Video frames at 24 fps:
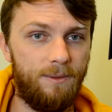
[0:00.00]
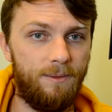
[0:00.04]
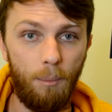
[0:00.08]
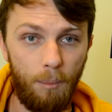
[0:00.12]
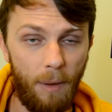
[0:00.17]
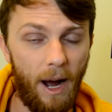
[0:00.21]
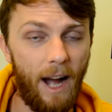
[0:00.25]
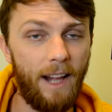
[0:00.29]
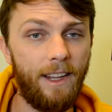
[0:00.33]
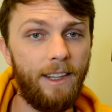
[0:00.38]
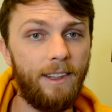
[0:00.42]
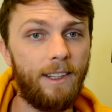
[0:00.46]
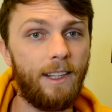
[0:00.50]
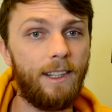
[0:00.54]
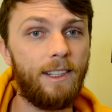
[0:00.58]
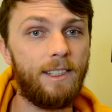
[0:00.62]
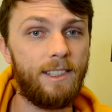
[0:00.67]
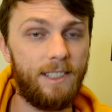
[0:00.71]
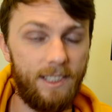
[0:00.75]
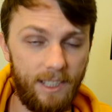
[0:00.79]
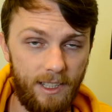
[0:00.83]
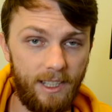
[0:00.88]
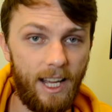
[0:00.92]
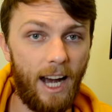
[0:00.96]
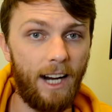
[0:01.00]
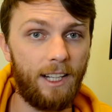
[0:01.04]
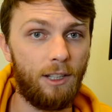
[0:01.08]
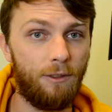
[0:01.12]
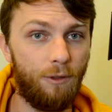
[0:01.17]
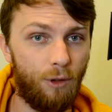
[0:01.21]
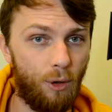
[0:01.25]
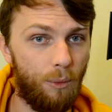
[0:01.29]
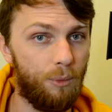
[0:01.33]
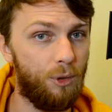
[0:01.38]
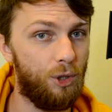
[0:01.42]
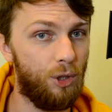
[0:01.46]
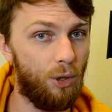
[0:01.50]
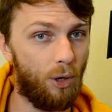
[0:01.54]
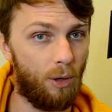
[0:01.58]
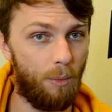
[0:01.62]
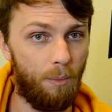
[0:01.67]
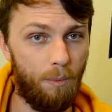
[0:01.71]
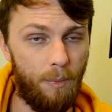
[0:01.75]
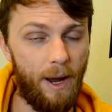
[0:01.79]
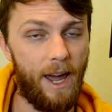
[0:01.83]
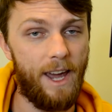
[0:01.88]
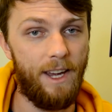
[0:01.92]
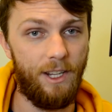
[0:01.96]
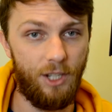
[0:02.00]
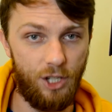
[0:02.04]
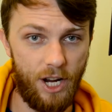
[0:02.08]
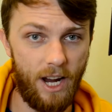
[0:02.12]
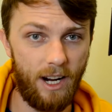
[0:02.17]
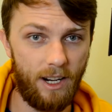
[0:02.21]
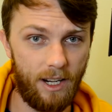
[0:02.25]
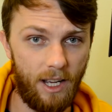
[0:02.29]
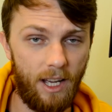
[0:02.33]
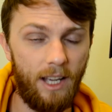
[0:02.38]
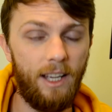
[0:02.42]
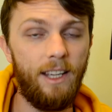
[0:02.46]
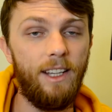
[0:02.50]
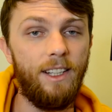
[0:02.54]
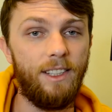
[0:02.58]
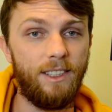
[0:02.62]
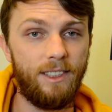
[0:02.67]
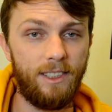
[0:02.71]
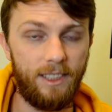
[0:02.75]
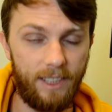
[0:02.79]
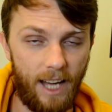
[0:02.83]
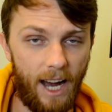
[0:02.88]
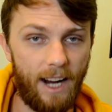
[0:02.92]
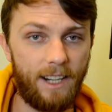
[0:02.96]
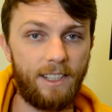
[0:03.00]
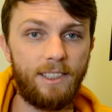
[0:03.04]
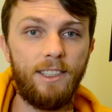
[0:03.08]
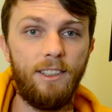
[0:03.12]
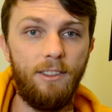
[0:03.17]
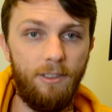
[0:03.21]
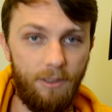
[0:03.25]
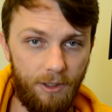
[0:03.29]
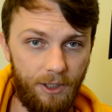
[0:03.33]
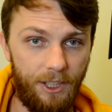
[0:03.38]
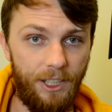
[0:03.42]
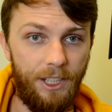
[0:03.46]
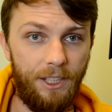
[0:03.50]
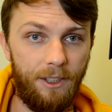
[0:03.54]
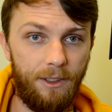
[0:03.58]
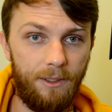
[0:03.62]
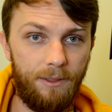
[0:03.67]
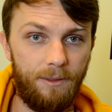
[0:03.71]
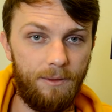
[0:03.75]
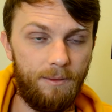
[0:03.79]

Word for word: Money that is deducted from your paycheck is tax-free,